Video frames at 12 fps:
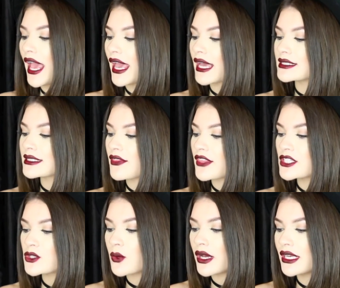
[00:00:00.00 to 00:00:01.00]
and
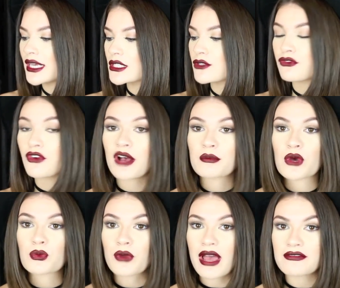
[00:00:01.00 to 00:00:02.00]
this one is from
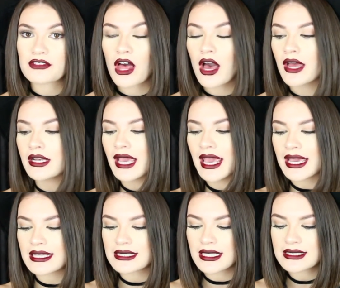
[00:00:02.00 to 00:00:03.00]
Revlon,
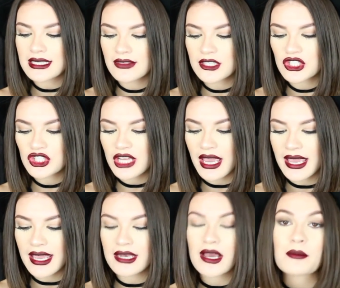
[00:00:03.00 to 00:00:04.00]
and it's in the
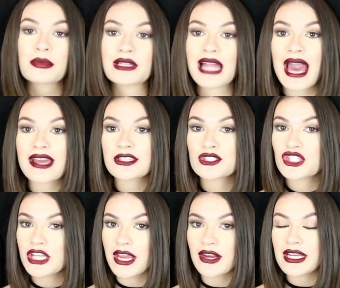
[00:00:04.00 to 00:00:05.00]
shade Black
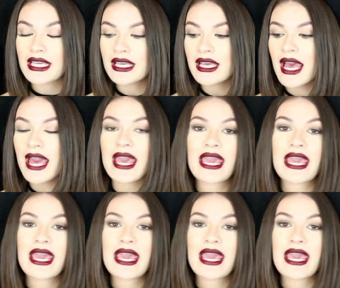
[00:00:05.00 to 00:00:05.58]
Cherry,